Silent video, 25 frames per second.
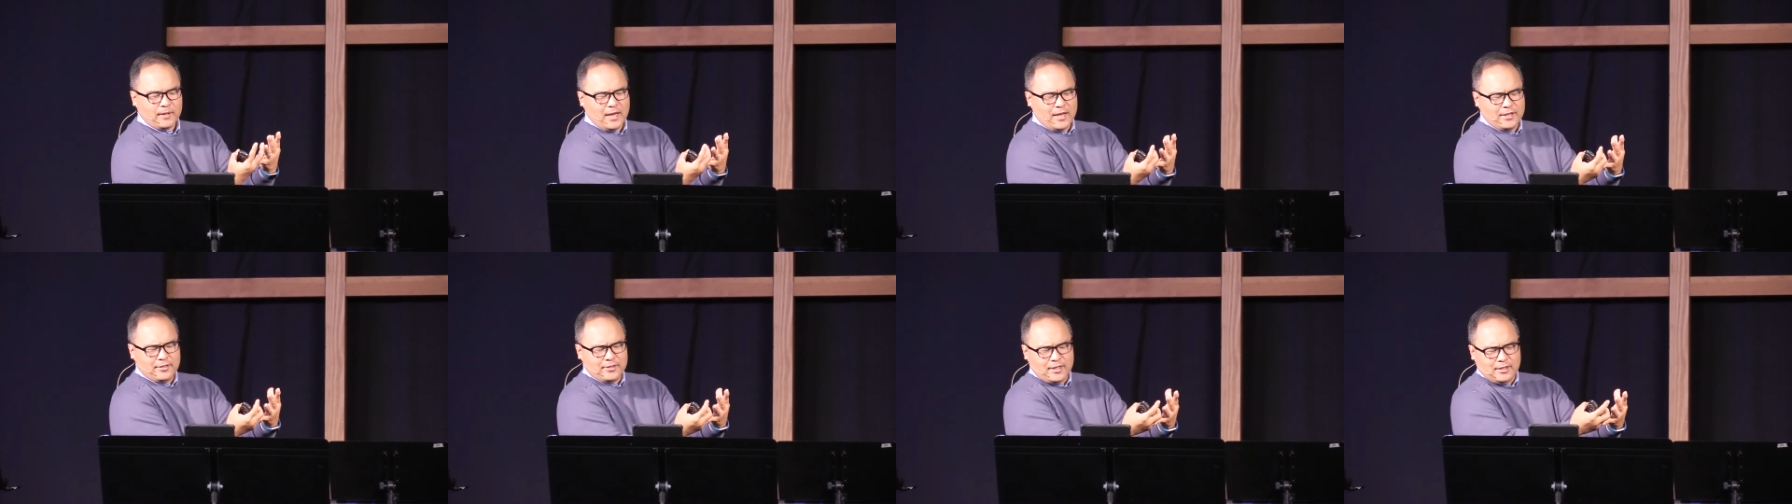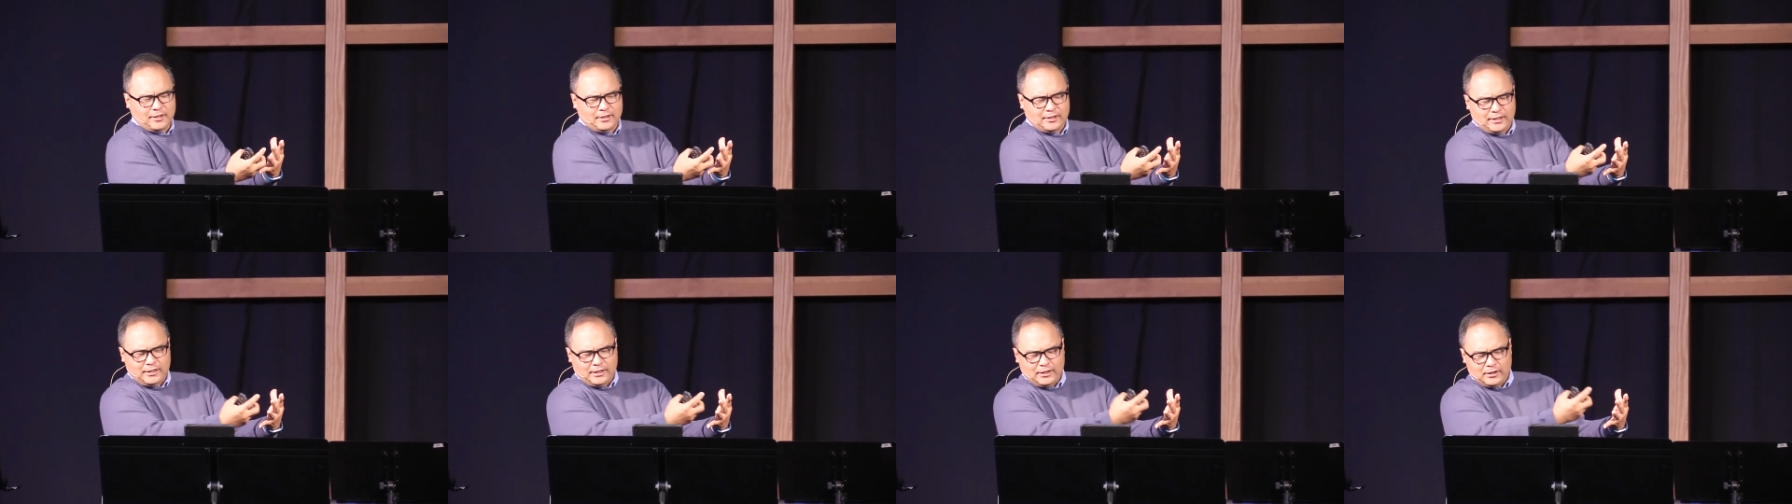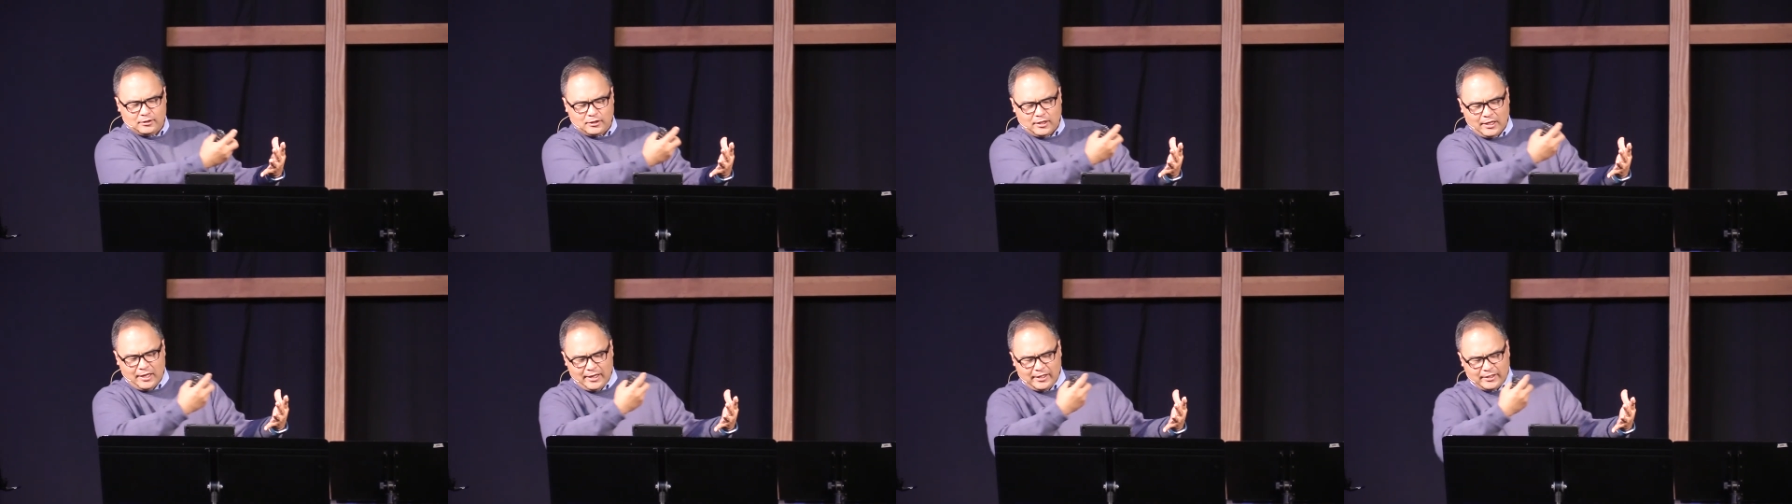and then he
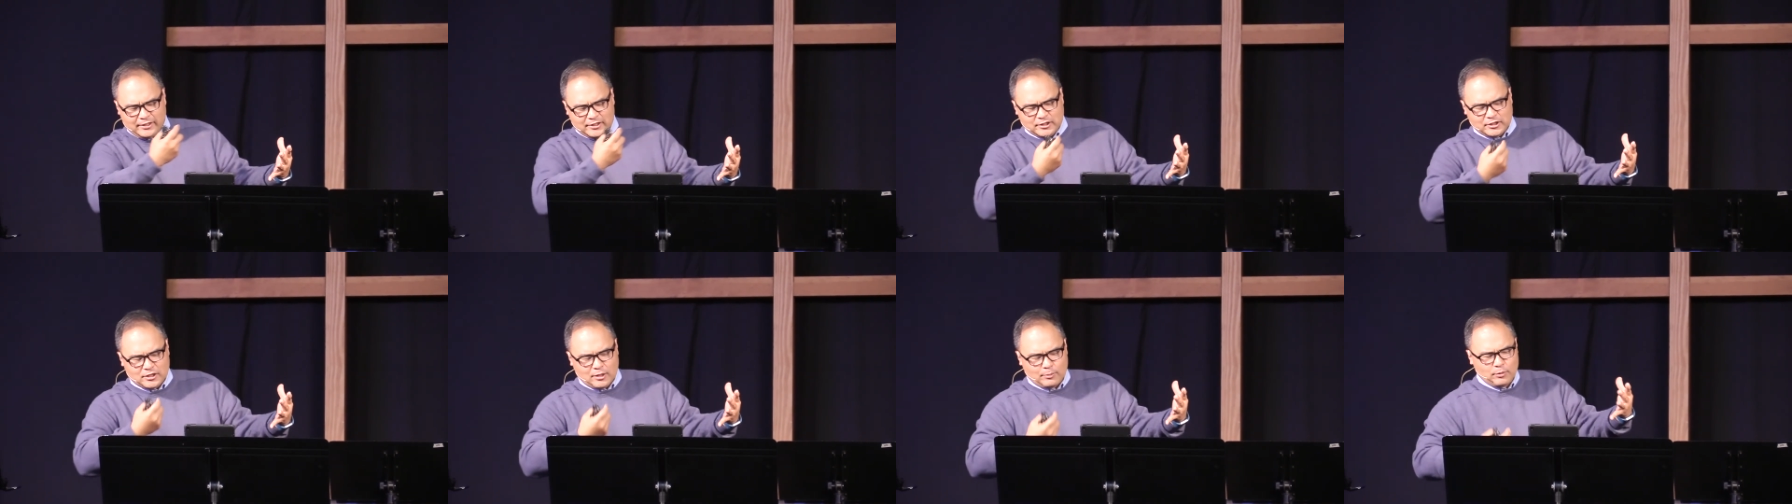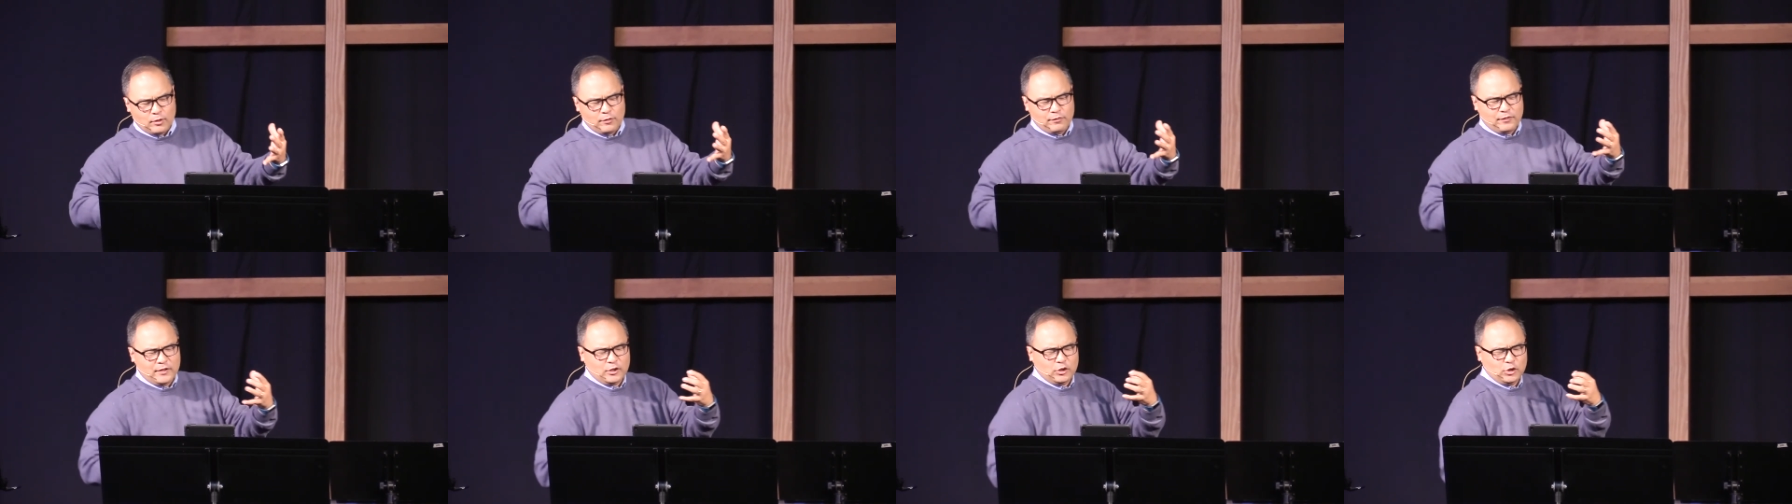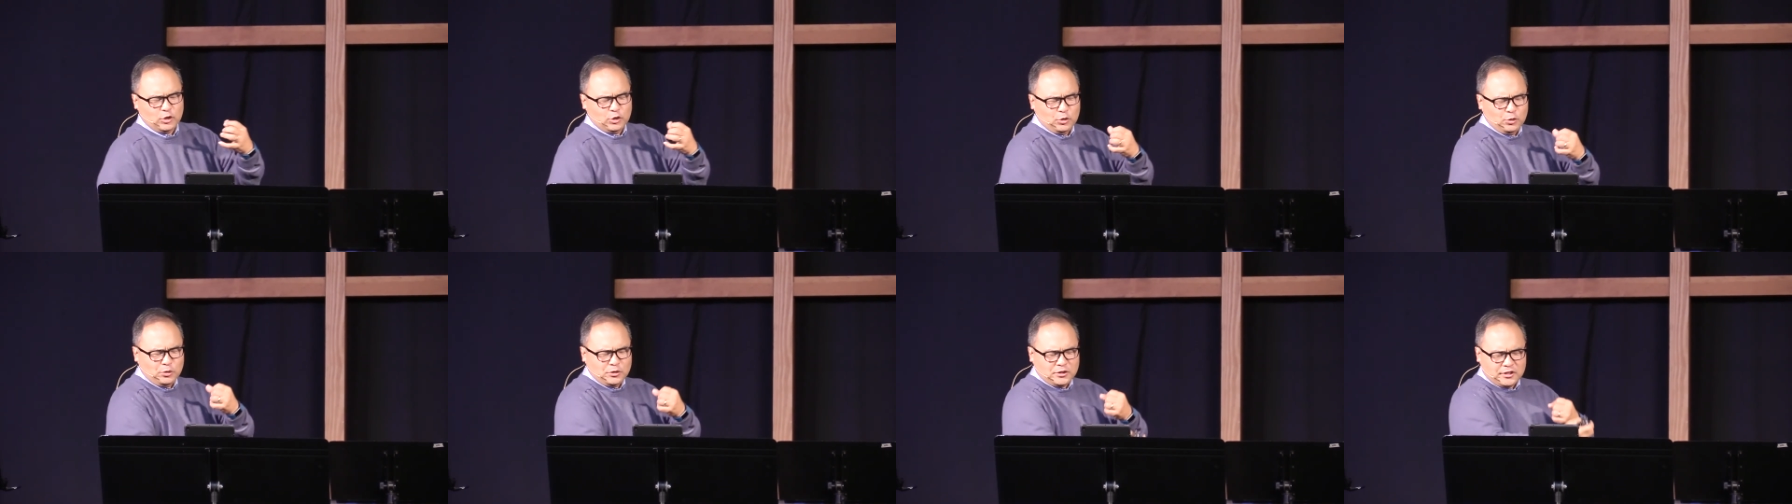takes some of it,
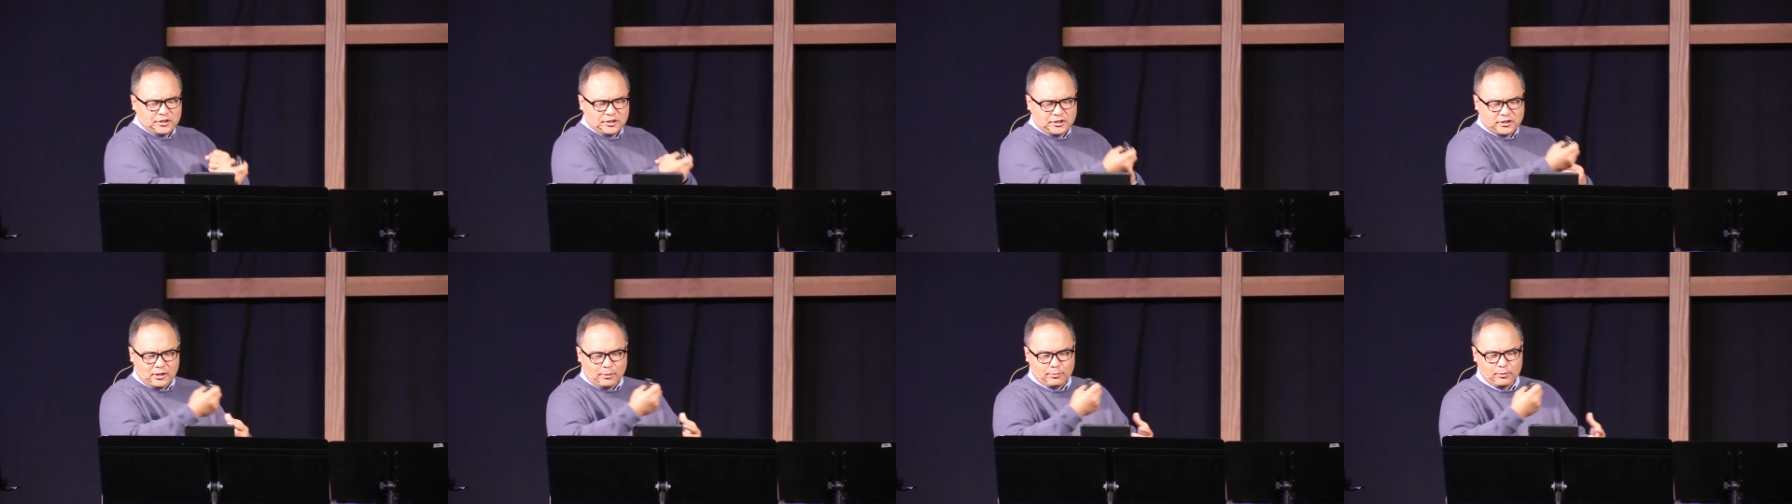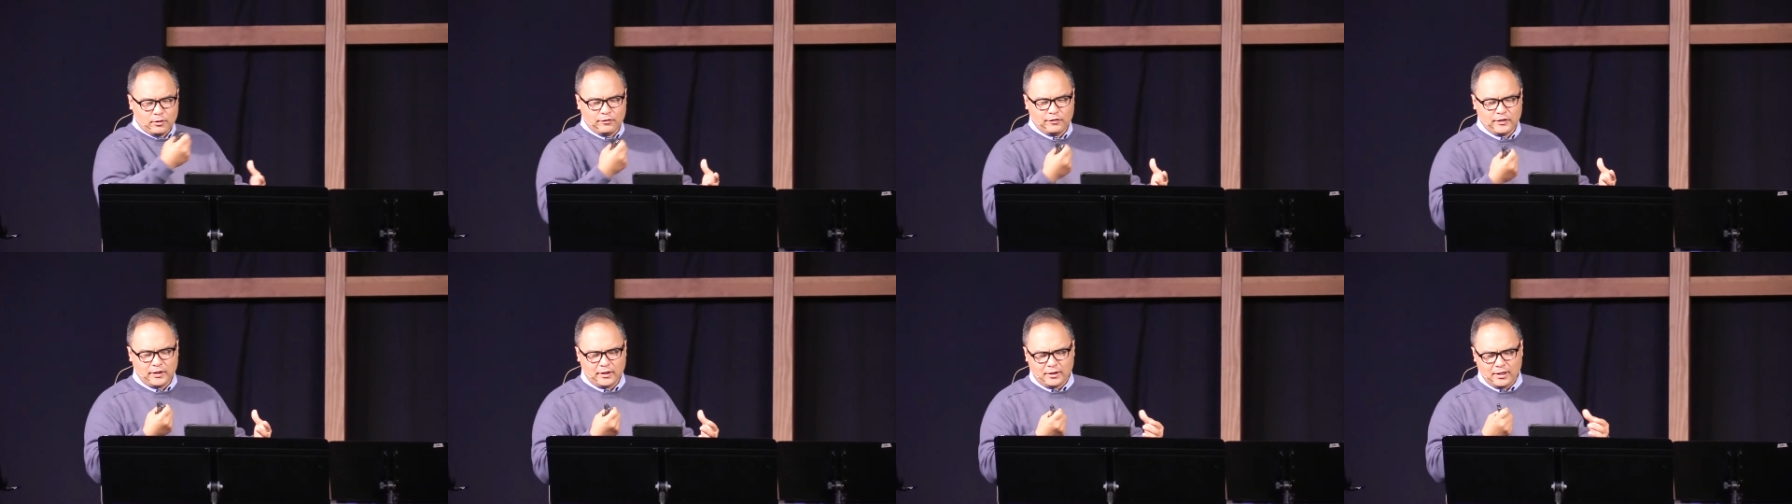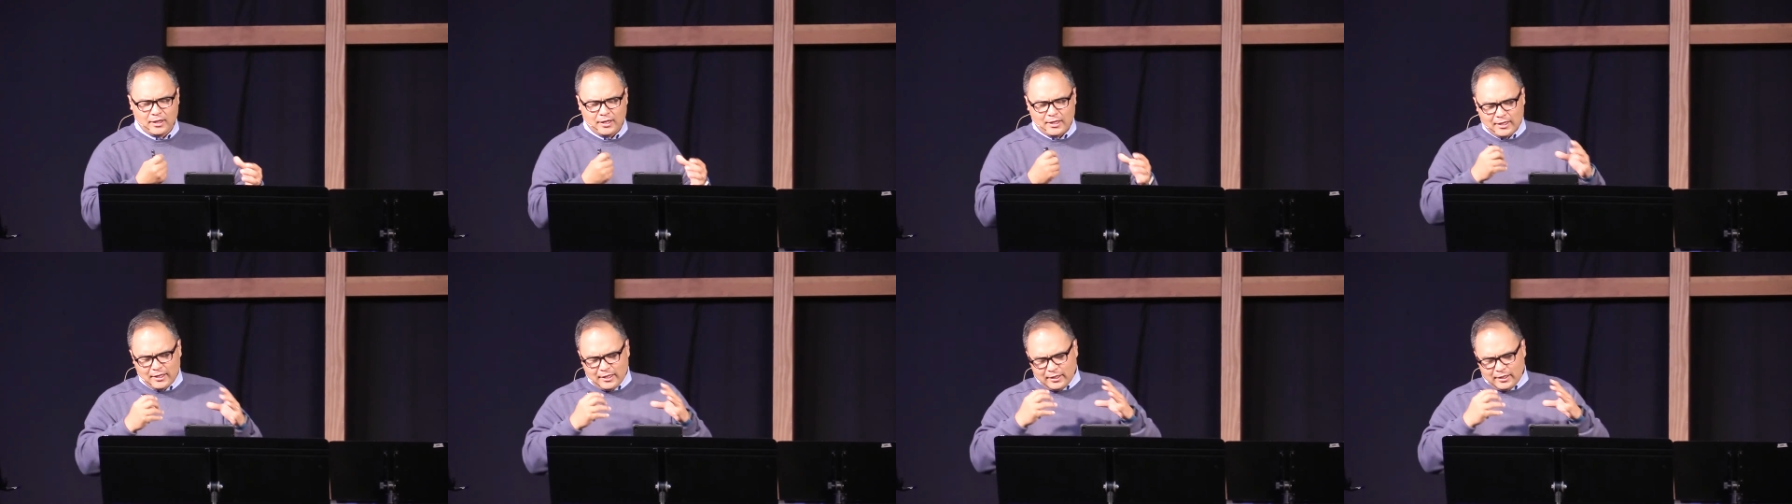uses some of it,